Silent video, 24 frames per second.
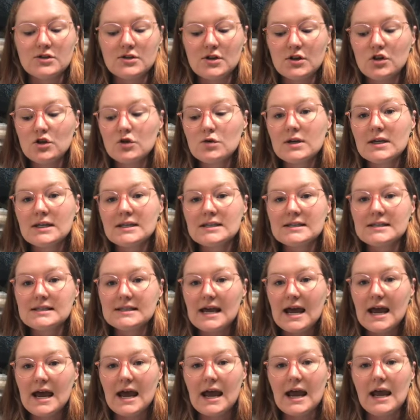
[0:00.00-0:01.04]
So you can
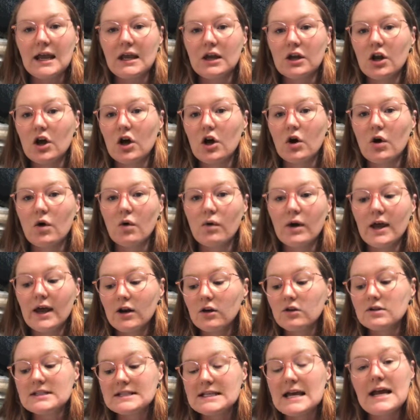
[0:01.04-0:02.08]
say,
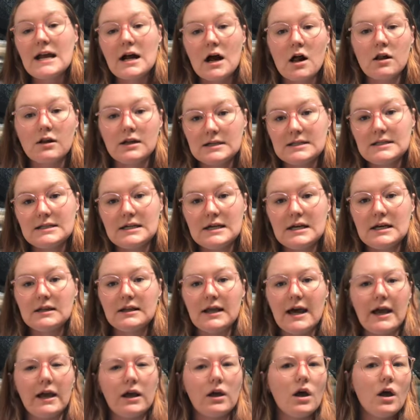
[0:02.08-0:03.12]
it'll say on the seed
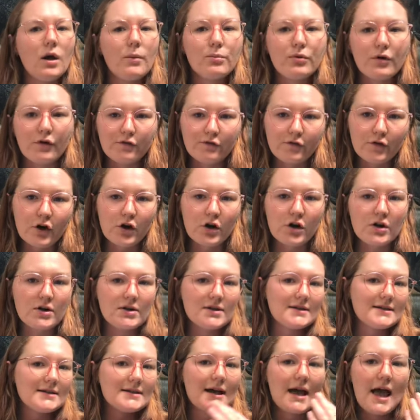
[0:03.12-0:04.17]
like
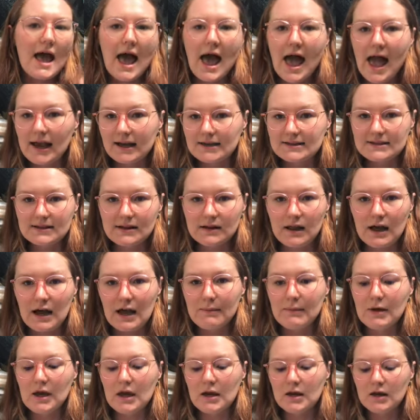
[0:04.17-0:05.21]
prefers X
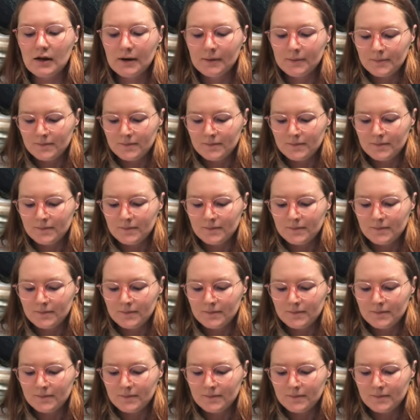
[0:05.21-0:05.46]
climate.